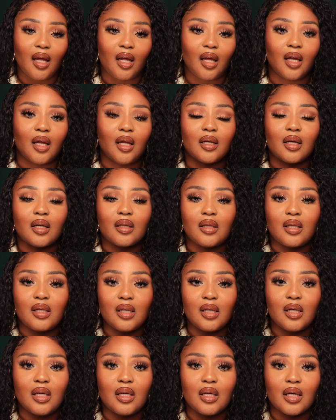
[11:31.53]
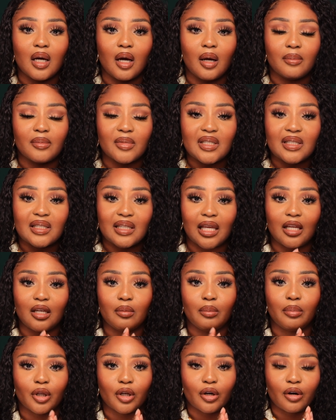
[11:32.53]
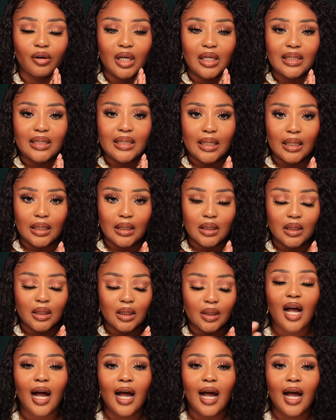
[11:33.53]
in the skin blurring tint.